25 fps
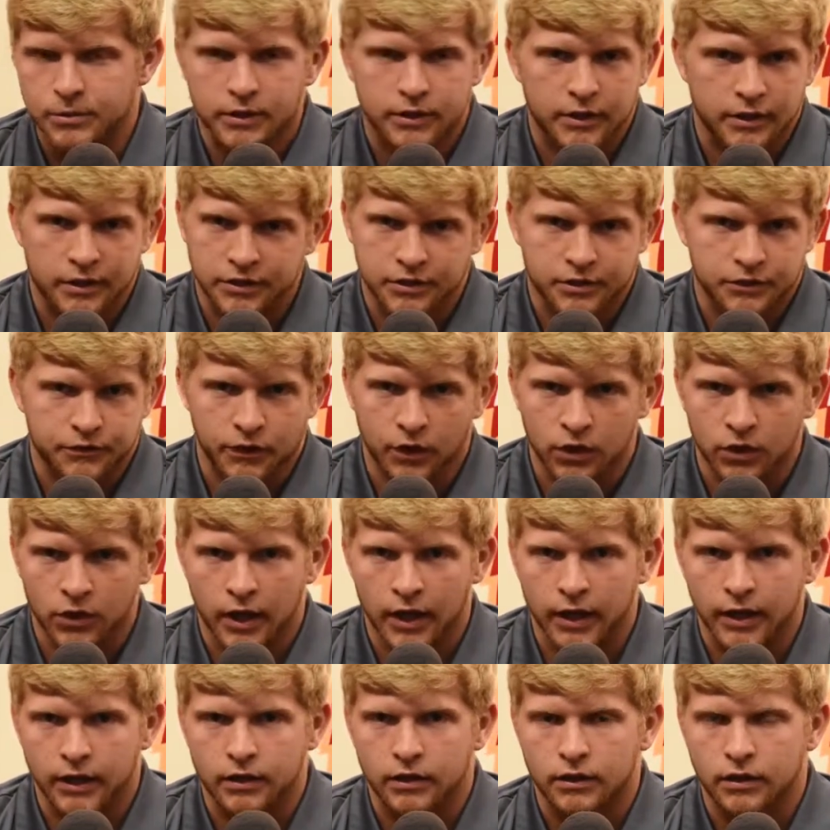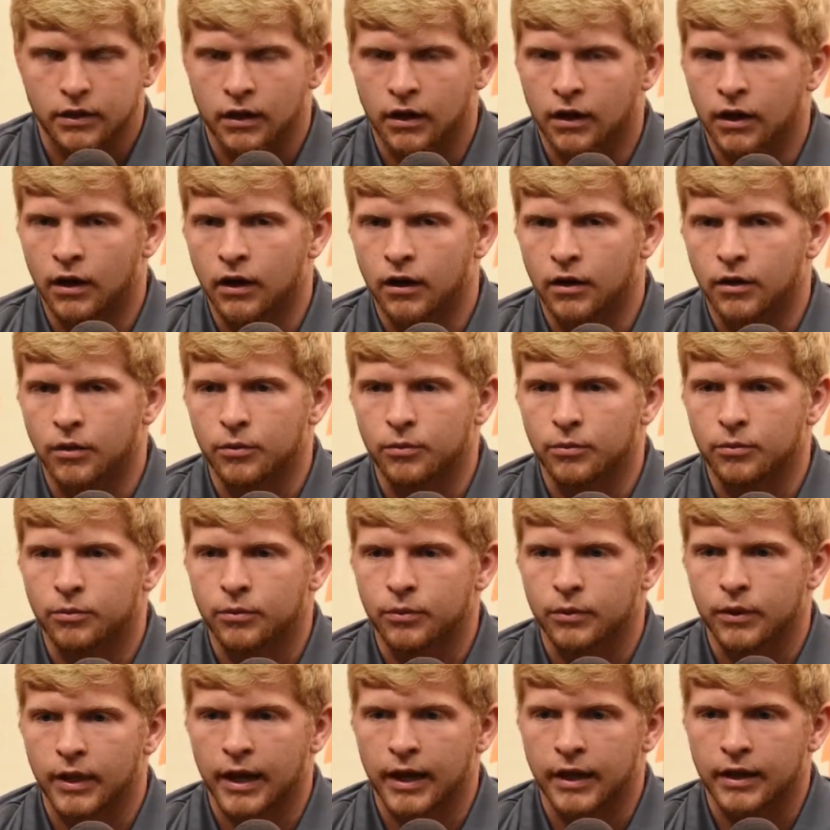It just felt like.
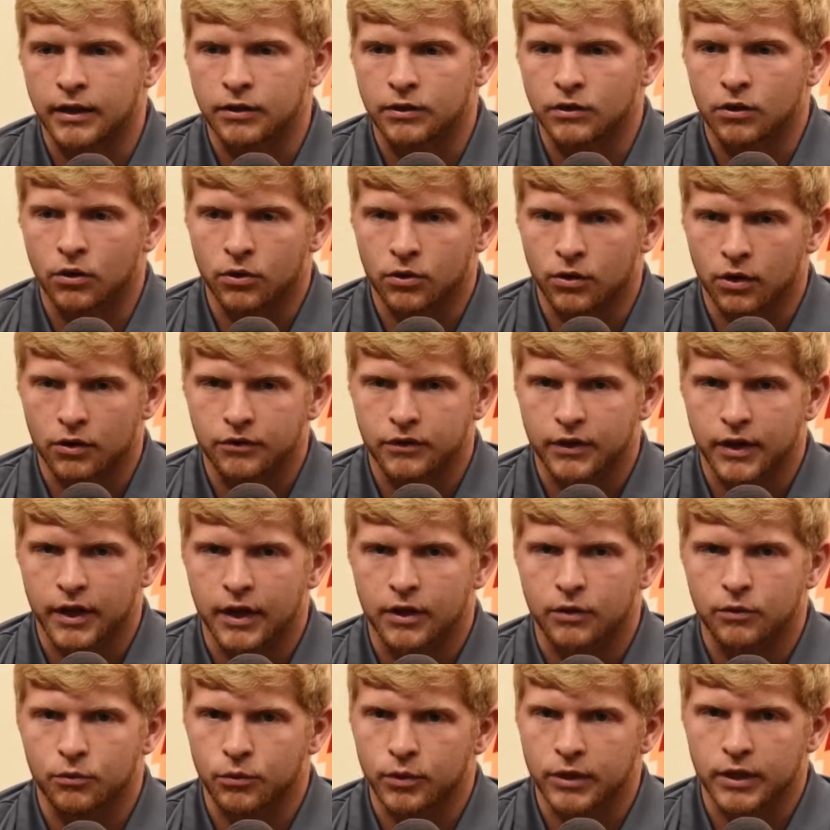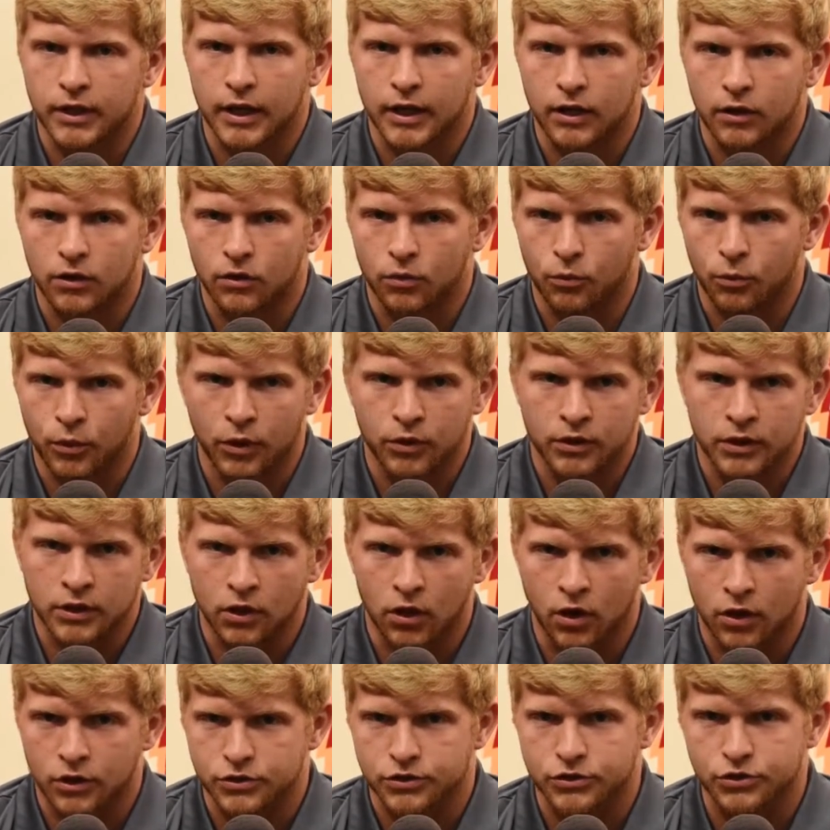And going off that, we only
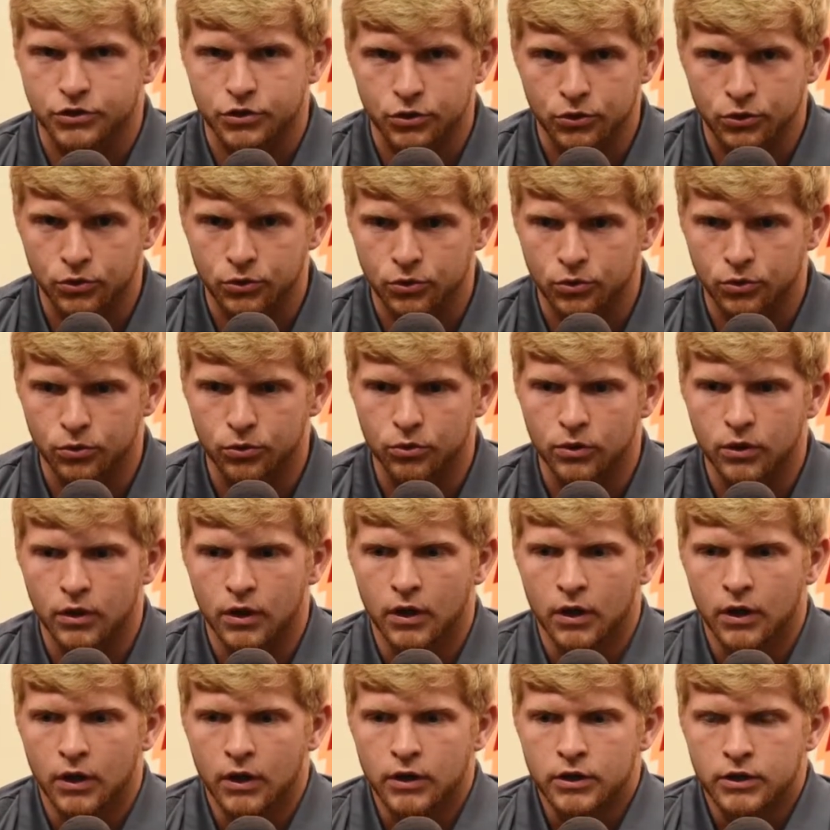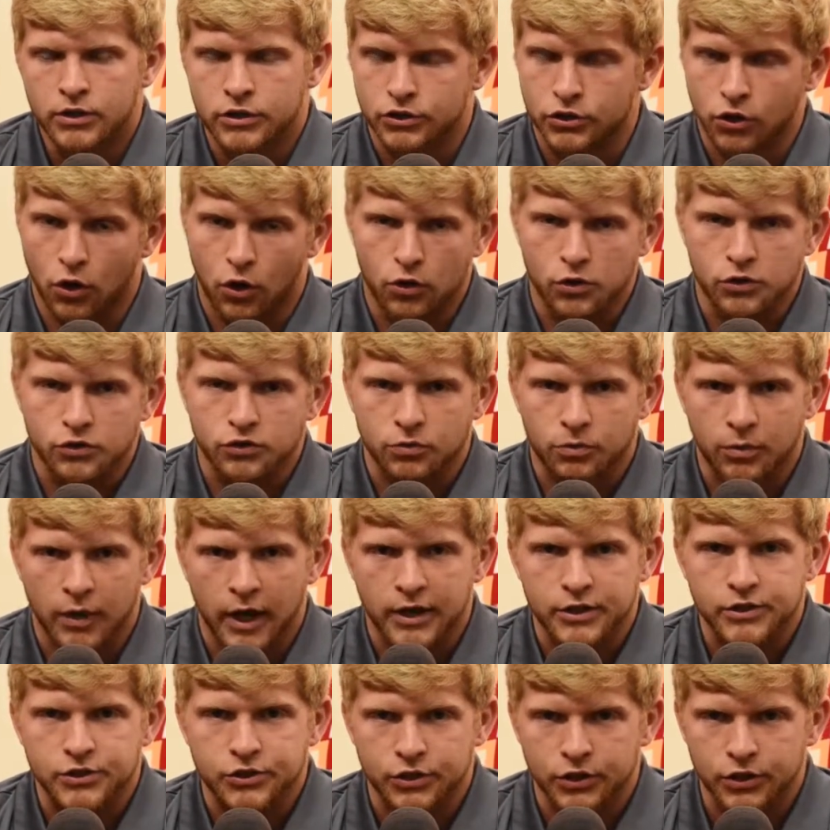lost 2 starters from
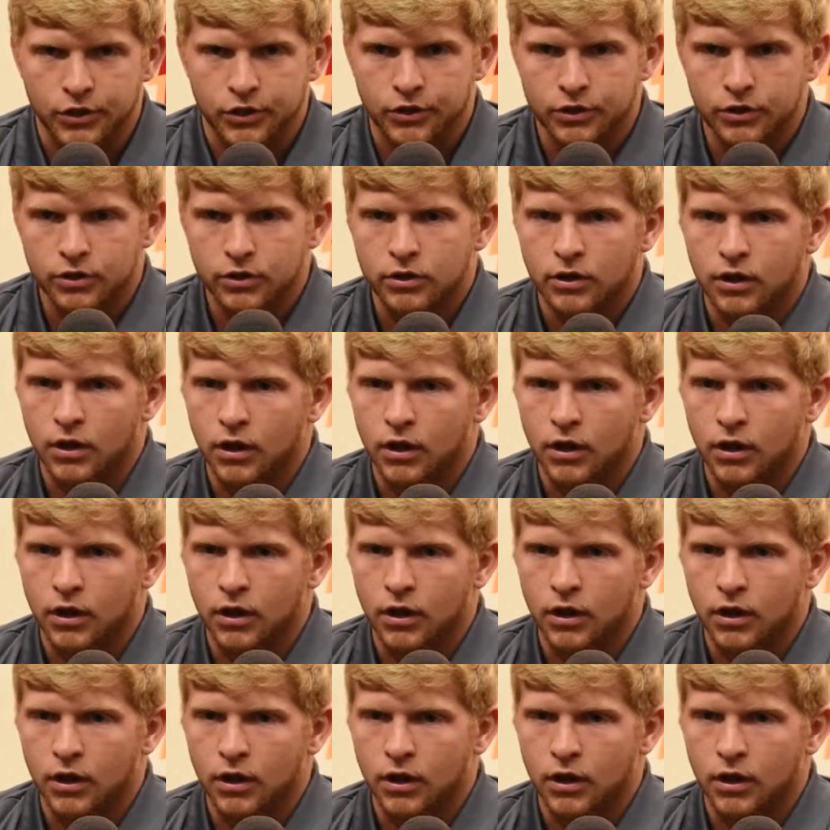last year.